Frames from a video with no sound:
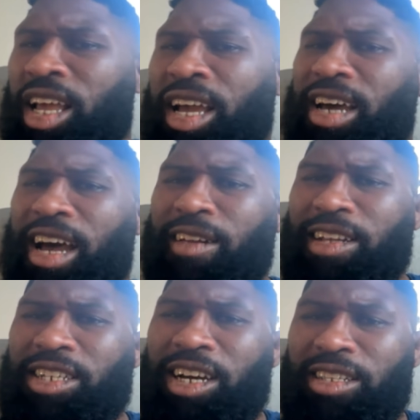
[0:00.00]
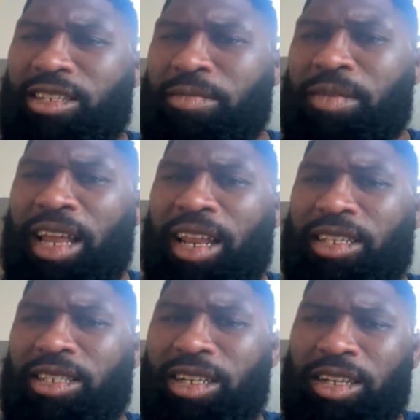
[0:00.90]
I don't like to hunt them. I like
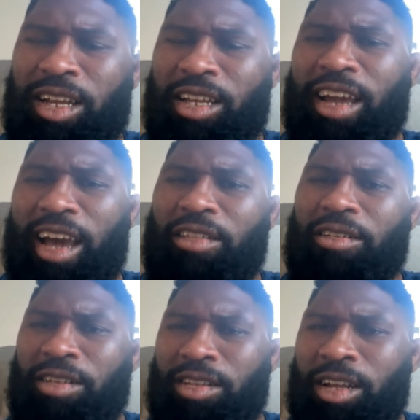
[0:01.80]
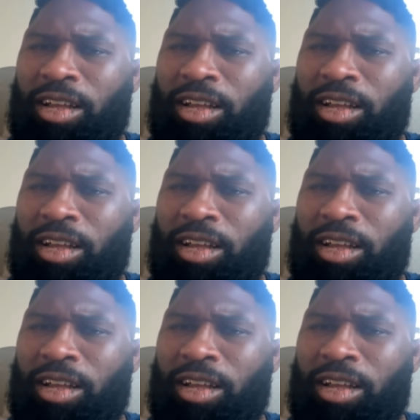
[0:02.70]
to gather